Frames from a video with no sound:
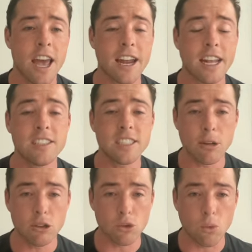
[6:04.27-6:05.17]
and he's
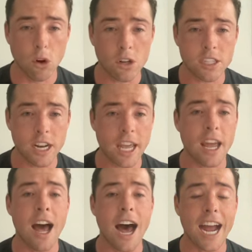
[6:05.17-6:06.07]
someone who's worked in
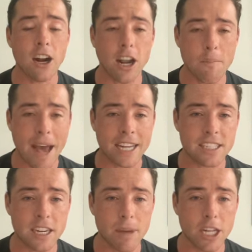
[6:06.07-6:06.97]
a higher
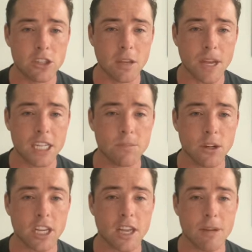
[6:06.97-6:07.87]
capacity in Major League Baseball
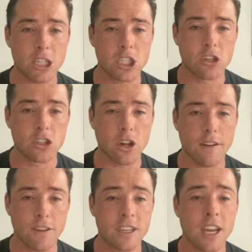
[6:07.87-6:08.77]
in the commissioner's
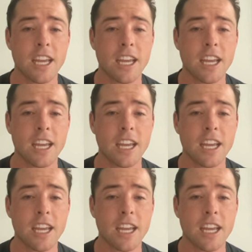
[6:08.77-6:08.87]
office.